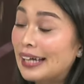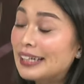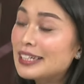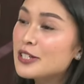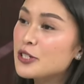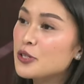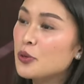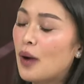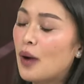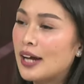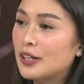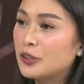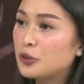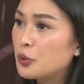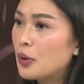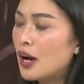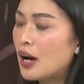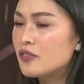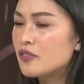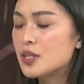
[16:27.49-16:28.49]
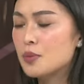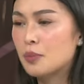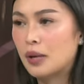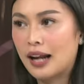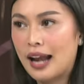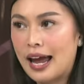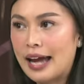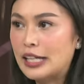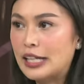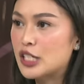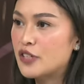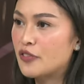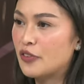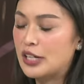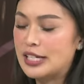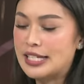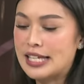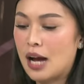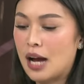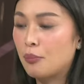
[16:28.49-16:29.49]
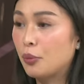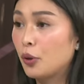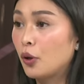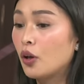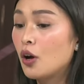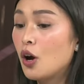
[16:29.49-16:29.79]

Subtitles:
So I do have some clients, for example,